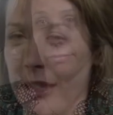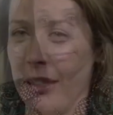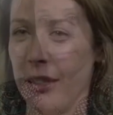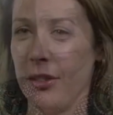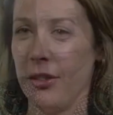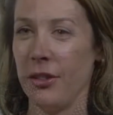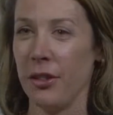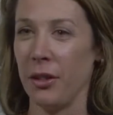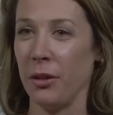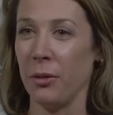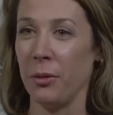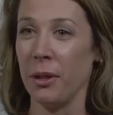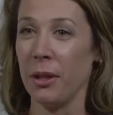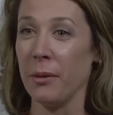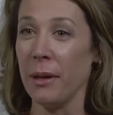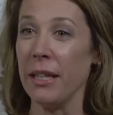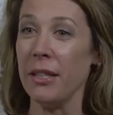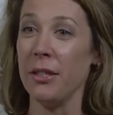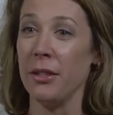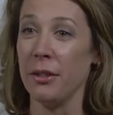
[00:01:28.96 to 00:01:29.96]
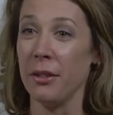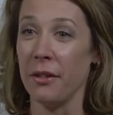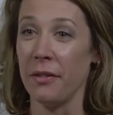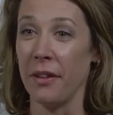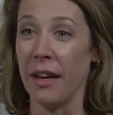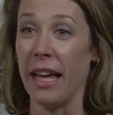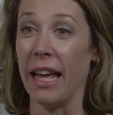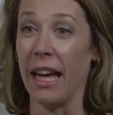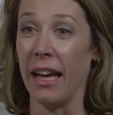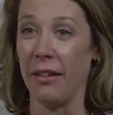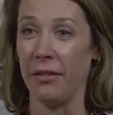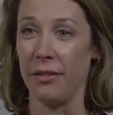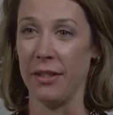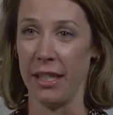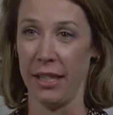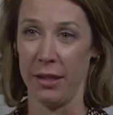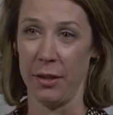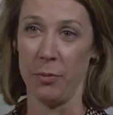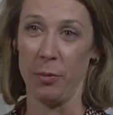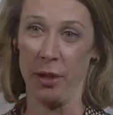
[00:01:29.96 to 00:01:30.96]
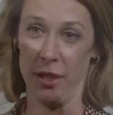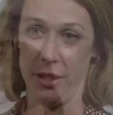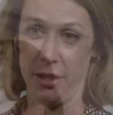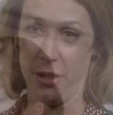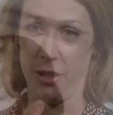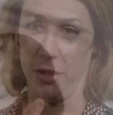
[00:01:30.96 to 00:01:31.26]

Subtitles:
So what do I do if I have dense breast